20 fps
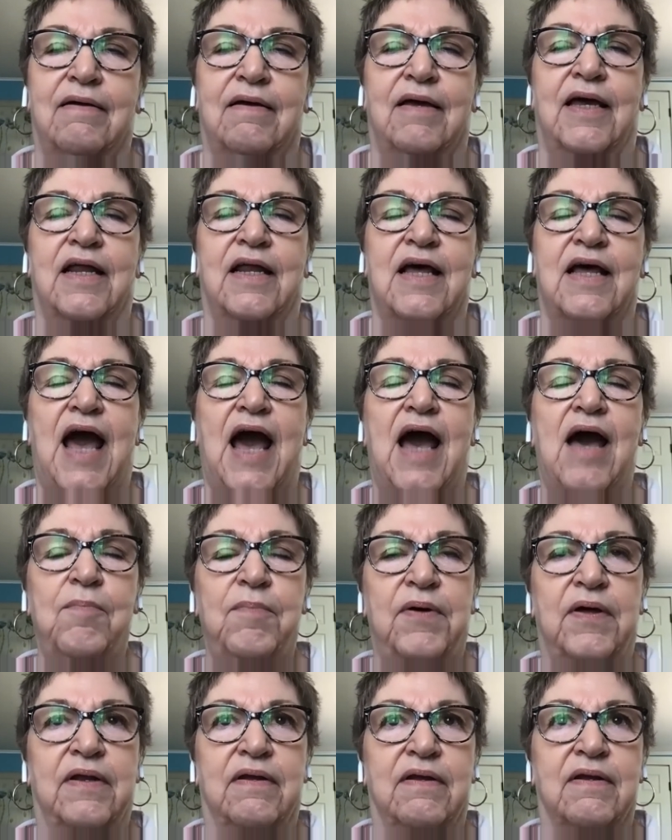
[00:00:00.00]
it
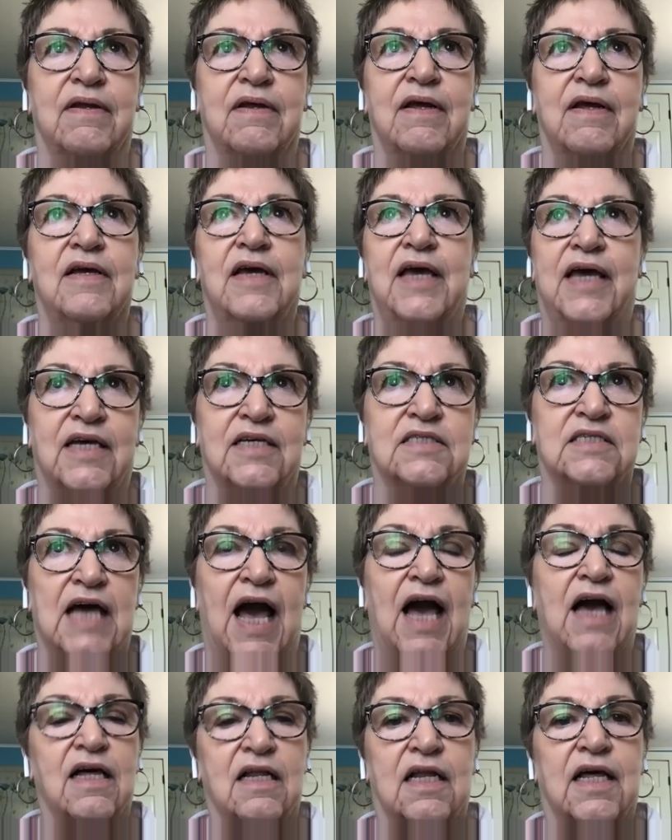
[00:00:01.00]
happened
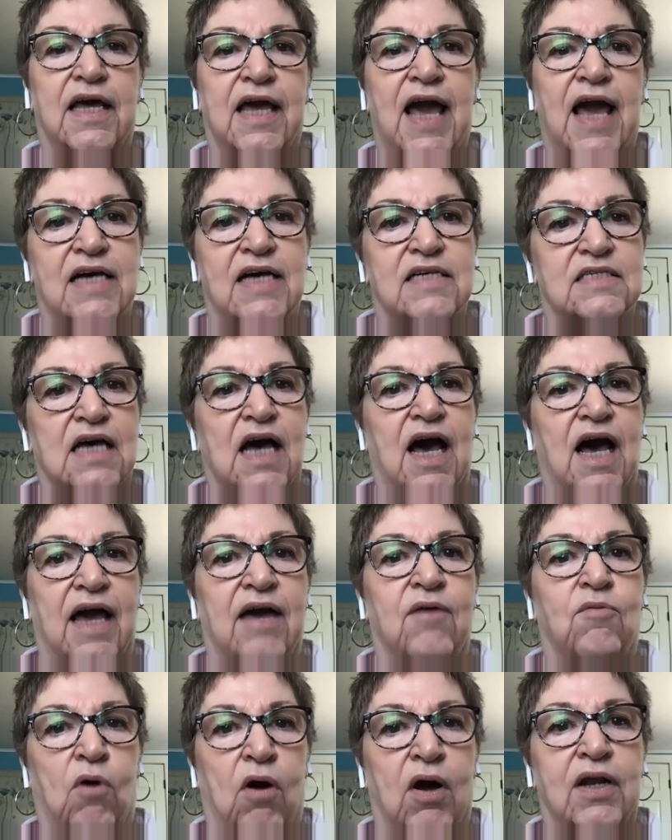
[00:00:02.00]
exactly as
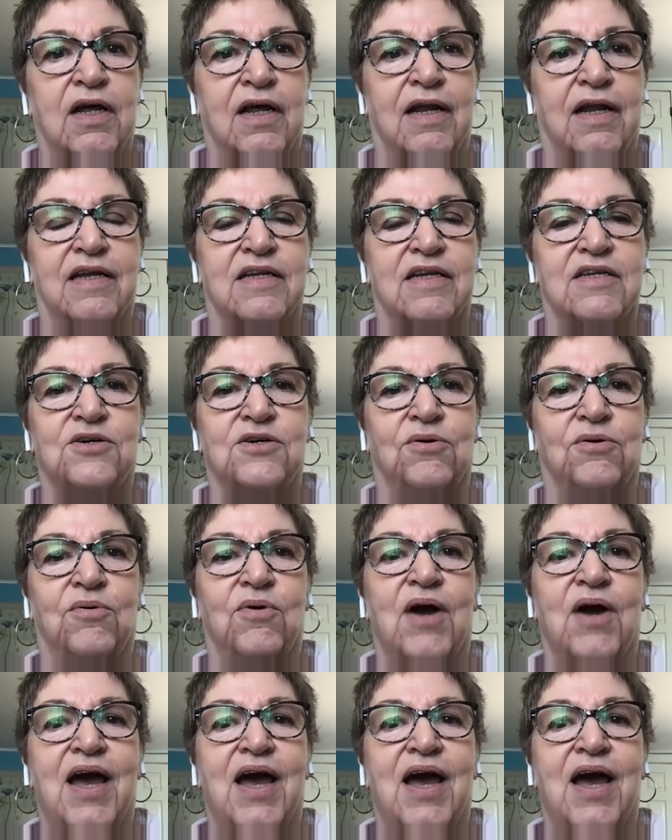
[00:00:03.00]
I wanted it to.